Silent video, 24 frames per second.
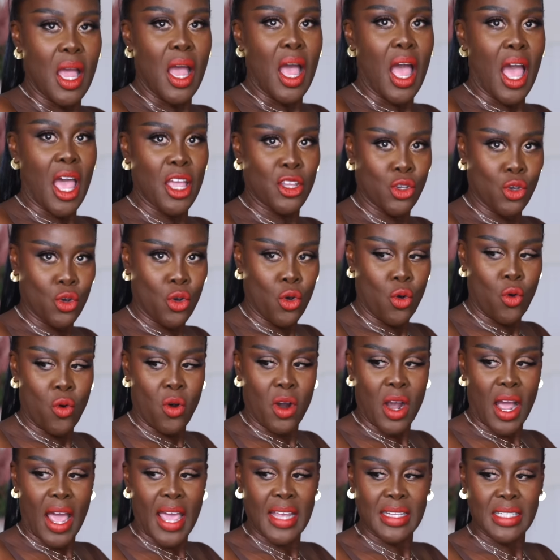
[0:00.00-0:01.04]
and you
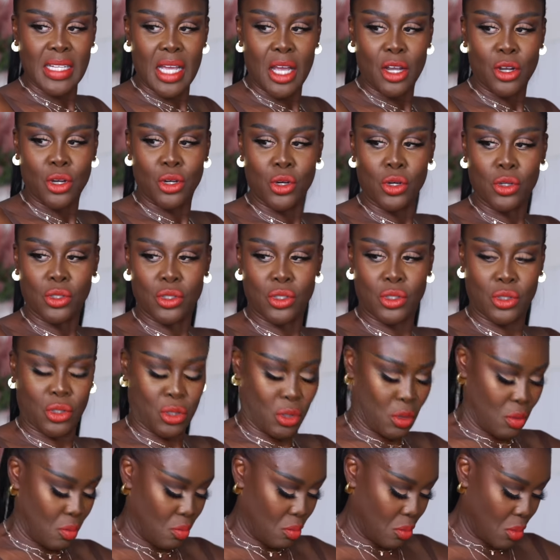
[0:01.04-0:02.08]
go right
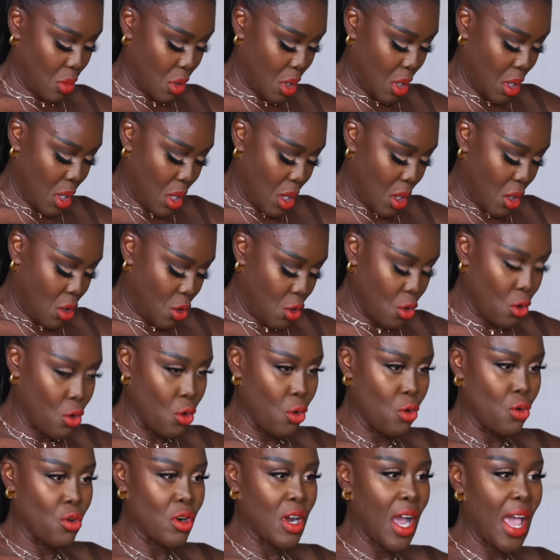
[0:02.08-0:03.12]
across. You
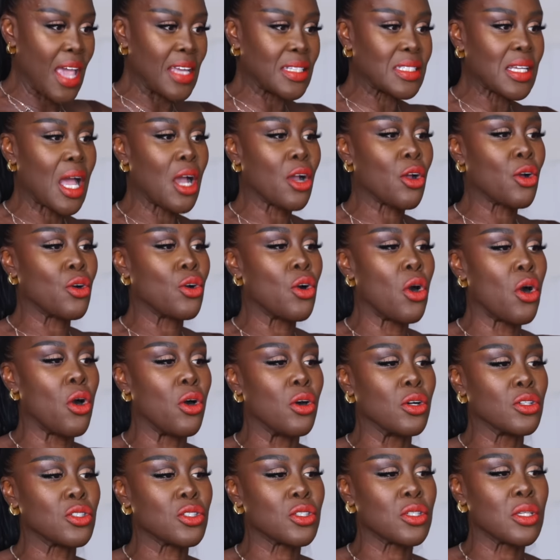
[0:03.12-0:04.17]
go right
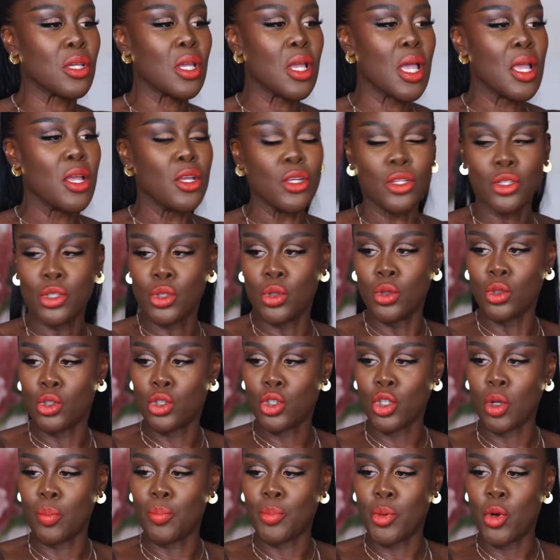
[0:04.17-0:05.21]
across to
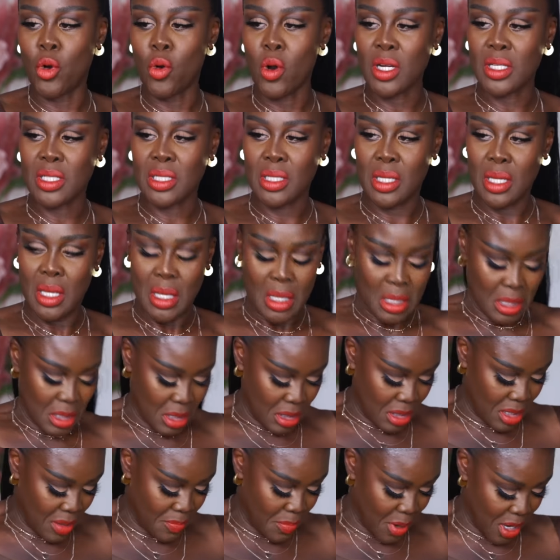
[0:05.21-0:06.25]
support
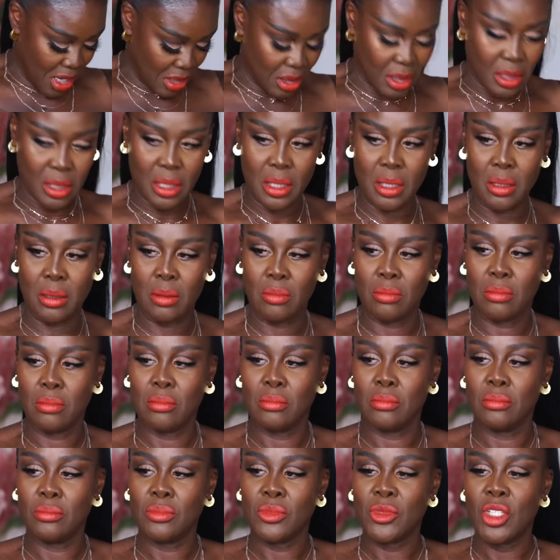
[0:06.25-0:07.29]
the bust.
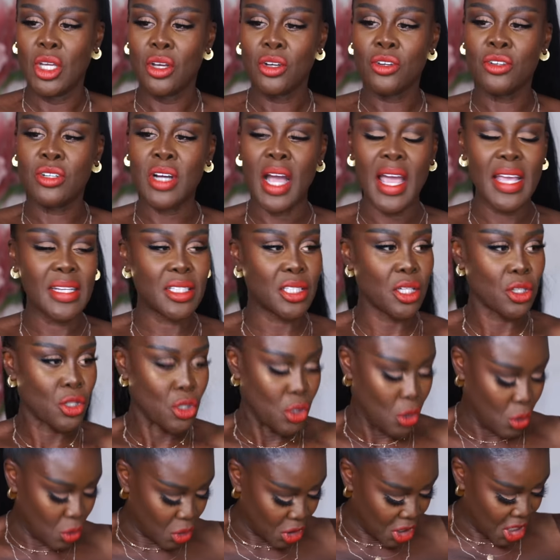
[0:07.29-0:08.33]
Right
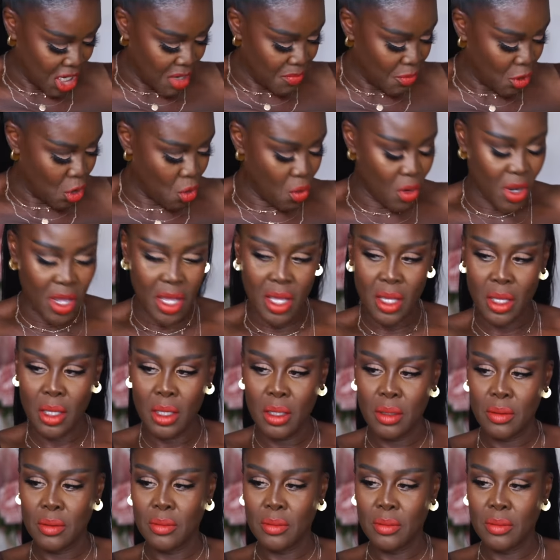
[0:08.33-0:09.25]
across. Keep going.